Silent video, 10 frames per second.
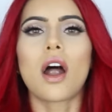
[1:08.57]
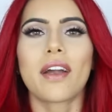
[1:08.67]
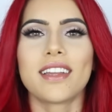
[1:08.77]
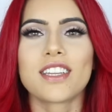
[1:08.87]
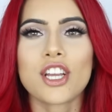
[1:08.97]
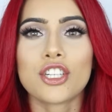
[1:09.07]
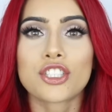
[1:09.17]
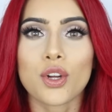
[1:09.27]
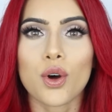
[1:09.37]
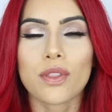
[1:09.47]
Alright,
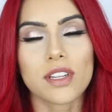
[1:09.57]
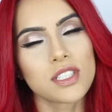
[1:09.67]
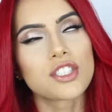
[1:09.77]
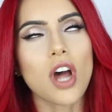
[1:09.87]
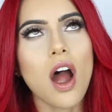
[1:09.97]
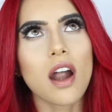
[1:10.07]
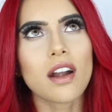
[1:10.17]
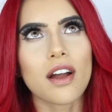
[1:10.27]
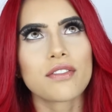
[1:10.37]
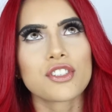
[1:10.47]
so the star
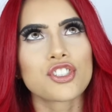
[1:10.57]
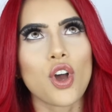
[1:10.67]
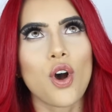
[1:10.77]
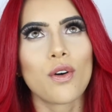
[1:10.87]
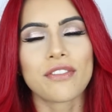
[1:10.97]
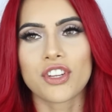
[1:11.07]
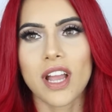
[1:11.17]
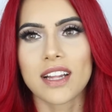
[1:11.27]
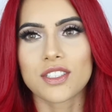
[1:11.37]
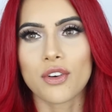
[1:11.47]
of the show, if you
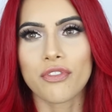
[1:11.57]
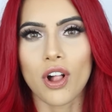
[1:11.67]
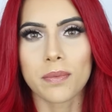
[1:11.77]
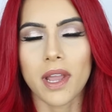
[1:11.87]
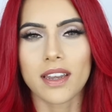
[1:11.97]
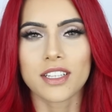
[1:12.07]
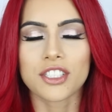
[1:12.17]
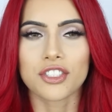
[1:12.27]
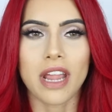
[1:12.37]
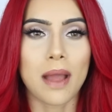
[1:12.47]
guys don't follow me on
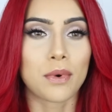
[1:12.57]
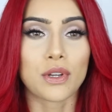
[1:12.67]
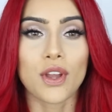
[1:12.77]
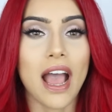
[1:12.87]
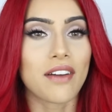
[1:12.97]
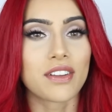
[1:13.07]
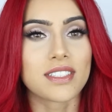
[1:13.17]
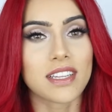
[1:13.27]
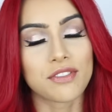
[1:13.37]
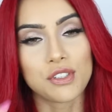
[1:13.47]
Instagram, or you
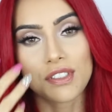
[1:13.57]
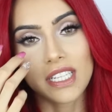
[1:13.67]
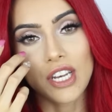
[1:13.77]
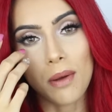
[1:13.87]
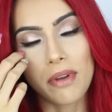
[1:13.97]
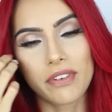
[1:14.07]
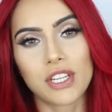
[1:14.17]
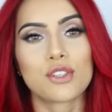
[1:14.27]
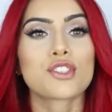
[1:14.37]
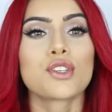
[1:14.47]
haven't, if you've seen all my
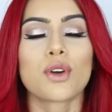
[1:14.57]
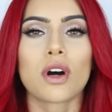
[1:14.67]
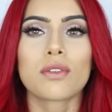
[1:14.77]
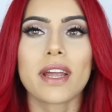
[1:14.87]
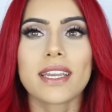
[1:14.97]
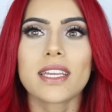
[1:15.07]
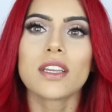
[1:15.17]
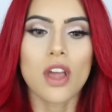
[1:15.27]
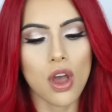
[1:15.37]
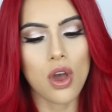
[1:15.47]
videos, you already
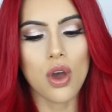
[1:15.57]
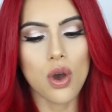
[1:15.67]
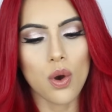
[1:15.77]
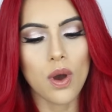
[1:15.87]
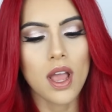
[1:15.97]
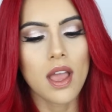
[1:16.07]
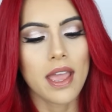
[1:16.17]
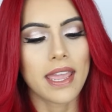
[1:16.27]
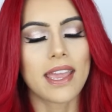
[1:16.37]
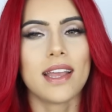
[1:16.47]
know,
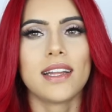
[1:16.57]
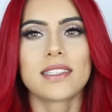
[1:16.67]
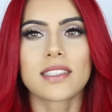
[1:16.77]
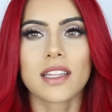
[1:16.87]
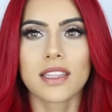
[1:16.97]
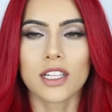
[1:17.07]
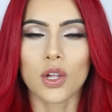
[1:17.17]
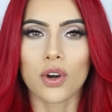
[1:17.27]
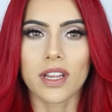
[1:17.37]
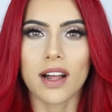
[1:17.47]
is the
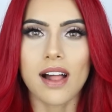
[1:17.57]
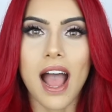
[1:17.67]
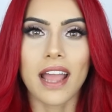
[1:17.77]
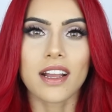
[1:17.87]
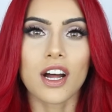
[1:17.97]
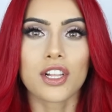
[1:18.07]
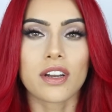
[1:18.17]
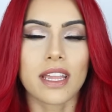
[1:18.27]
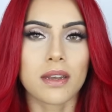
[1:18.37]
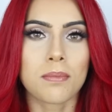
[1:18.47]
L'Oreal High Color
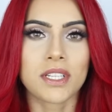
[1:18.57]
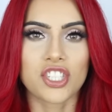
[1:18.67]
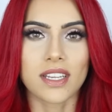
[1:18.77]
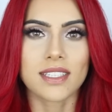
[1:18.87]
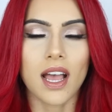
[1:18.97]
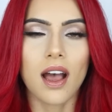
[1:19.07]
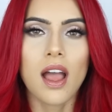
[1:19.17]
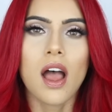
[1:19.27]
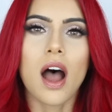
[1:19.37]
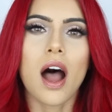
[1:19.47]
in Magenta.
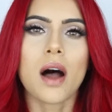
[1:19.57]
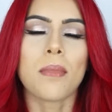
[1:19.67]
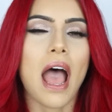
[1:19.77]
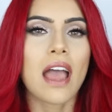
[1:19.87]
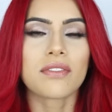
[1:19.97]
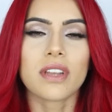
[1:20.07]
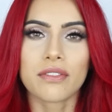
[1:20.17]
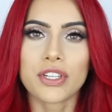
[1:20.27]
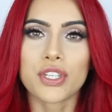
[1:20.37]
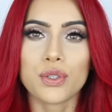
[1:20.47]
I have
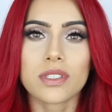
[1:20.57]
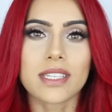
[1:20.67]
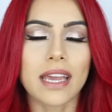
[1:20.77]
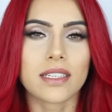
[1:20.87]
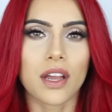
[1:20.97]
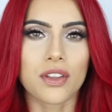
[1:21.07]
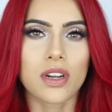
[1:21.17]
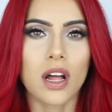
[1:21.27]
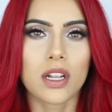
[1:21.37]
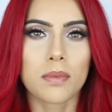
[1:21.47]
never used any other
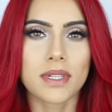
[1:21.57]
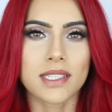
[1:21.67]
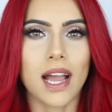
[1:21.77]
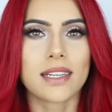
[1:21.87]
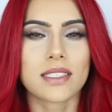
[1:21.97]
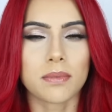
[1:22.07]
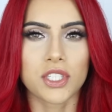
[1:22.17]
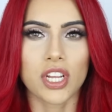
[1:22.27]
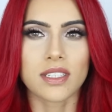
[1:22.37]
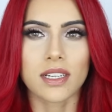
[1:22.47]
color besides the
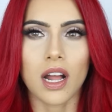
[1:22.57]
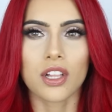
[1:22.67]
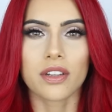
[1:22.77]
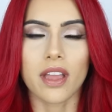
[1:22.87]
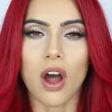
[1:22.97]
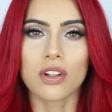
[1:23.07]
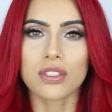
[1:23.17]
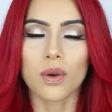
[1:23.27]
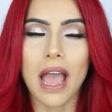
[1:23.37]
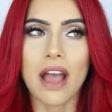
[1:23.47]
magenta color. They
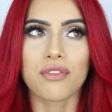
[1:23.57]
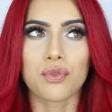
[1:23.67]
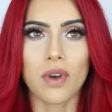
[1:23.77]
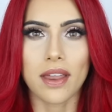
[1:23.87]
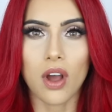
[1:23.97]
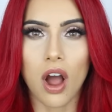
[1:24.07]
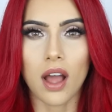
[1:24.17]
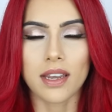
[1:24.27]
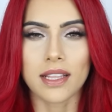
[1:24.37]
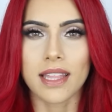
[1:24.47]
also have Red
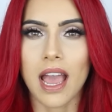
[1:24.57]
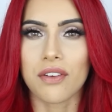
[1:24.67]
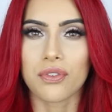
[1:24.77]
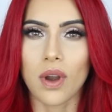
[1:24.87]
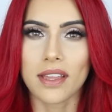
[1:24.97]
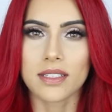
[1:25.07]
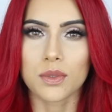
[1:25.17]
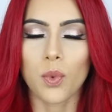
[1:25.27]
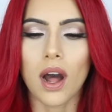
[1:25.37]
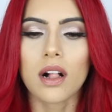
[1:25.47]
Hot and they have red as
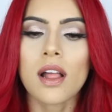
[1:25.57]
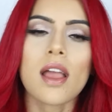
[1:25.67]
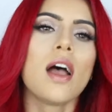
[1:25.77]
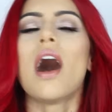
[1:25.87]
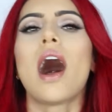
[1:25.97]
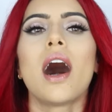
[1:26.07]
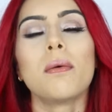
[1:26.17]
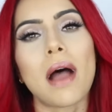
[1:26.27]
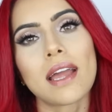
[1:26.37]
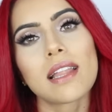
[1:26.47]
well.
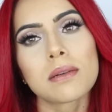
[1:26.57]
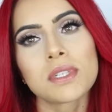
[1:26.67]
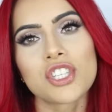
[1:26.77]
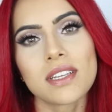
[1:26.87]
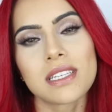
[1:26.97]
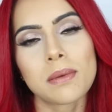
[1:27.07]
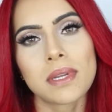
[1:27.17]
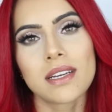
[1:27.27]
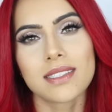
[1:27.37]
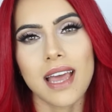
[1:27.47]
I like magenta
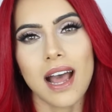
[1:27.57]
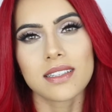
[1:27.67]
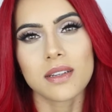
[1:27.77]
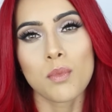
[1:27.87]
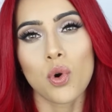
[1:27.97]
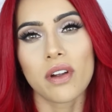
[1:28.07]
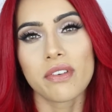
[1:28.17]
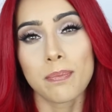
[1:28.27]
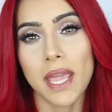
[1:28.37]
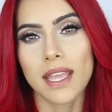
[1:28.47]
because it has more of
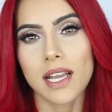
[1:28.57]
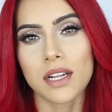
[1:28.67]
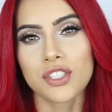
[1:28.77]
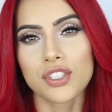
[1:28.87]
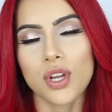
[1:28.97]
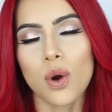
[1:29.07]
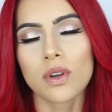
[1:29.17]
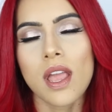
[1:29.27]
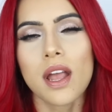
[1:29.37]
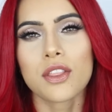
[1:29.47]
a pink undertone.
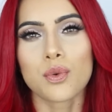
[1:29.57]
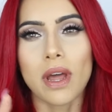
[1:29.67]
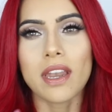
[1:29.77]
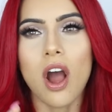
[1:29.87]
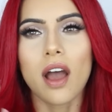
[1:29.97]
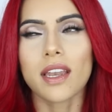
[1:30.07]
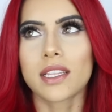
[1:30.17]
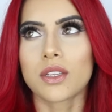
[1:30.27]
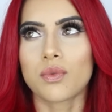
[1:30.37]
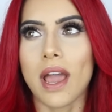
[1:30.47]
The Red Hot
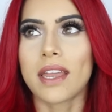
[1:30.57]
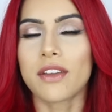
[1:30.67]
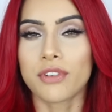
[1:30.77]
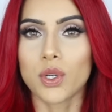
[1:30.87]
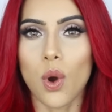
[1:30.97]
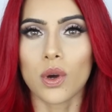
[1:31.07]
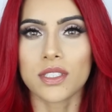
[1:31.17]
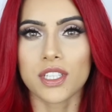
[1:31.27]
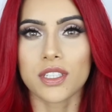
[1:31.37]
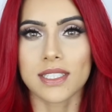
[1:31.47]
and the red, if you go
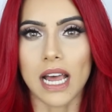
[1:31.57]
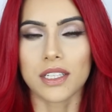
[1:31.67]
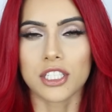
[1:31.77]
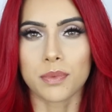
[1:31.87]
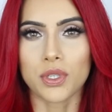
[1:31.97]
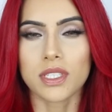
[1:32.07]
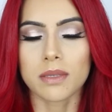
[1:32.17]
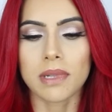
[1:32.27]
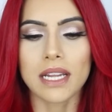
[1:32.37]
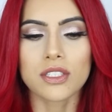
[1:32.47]
into the Sally's Beauty
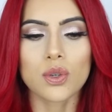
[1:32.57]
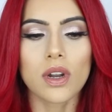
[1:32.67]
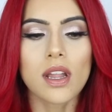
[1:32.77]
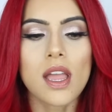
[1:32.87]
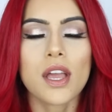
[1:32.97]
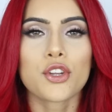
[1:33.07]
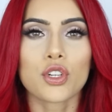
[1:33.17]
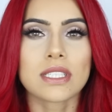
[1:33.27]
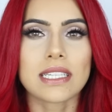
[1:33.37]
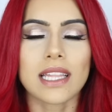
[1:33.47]
Supply store,
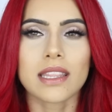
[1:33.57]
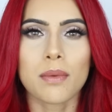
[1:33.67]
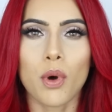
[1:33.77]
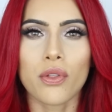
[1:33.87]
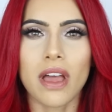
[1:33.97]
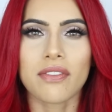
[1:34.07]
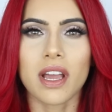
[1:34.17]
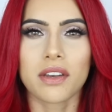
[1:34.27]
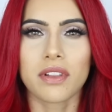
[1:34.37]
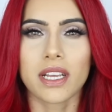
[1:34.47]
you'll see that they both have
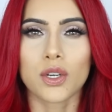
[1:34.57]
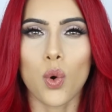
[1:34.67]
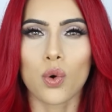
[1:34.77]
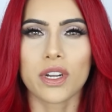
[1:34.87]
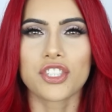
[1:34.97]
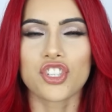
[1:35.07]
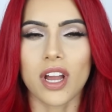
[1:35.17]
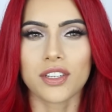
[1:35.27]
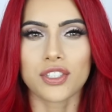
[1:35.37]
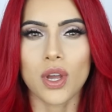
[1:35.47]
kind of like an orange
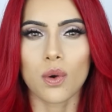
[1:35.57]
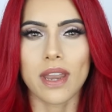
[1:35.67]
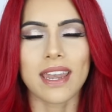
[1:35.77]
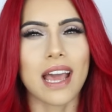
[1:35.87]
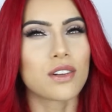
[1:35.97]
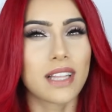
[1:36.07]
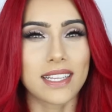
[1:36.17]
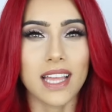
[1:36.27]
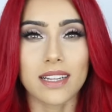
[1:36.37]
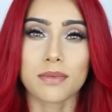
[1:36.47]
undertone, and I don't
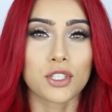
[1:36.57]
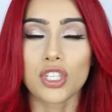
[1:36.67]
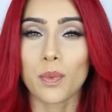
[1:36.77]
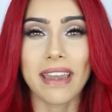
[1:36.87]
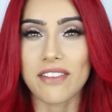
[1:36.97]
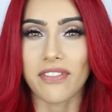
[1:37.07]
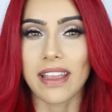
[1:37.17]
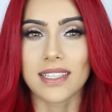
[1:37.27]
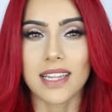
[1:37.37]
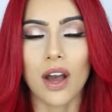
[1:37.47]
like that, especially when it
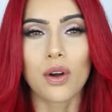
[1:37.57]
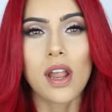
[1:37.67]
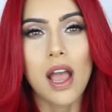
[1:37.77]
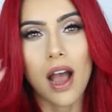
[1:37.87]
fades out.